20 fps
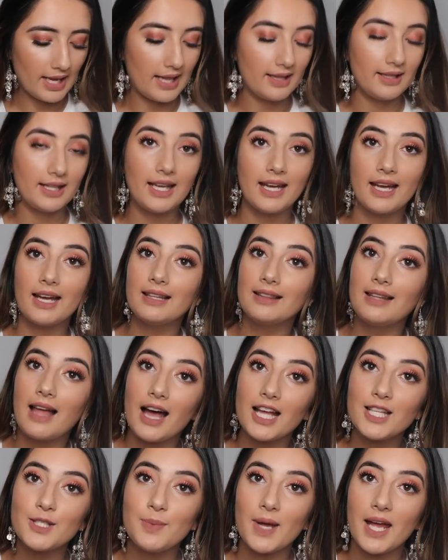And the
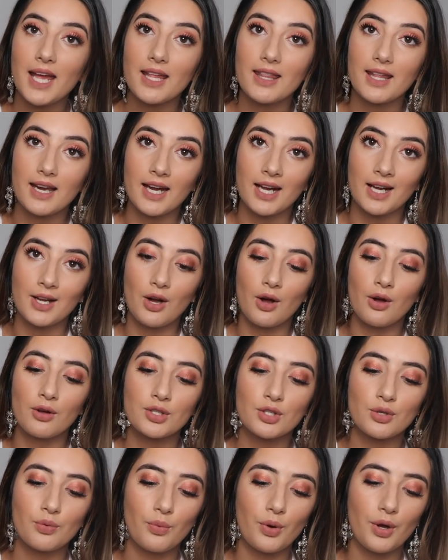last pair that I
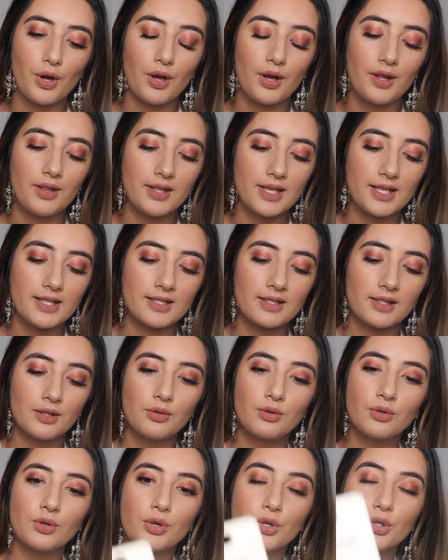got were these little